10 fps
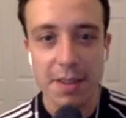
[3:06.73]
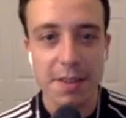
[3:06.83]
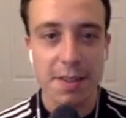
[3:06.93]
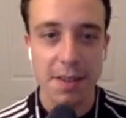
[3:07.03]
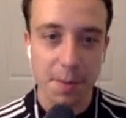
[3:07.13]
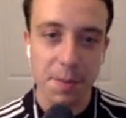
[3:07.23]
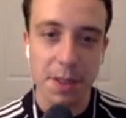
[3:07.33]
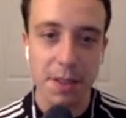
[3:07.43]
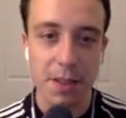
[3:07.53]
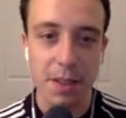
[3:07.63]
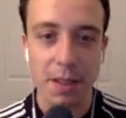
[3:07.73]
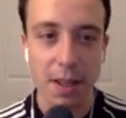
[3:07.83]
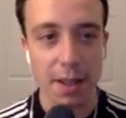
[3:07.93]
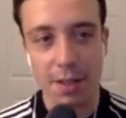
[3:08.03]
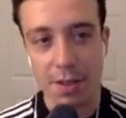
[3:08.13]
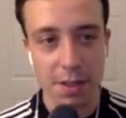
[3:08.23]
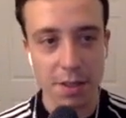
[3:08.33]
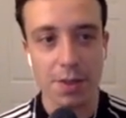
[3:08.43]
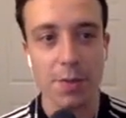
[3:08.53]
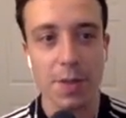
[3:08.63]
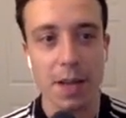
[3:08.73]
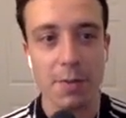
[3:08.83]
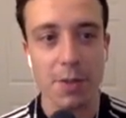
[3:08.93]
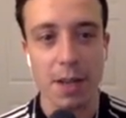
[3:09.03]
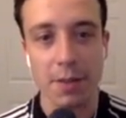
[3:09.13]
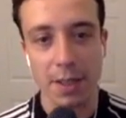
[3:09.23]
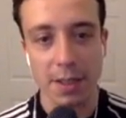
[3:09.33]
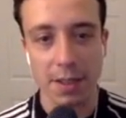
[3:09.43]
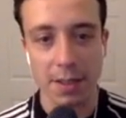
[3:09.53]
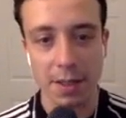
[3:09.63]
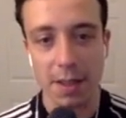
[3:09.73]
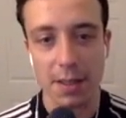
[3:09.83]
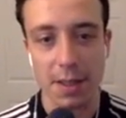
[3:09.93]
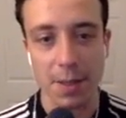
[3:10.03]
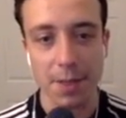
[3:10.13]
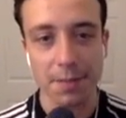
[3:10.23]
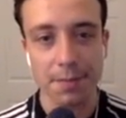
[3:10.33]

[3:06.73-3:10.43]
It's a summon ability, and it just deals 3 damage to everything that's not a demon.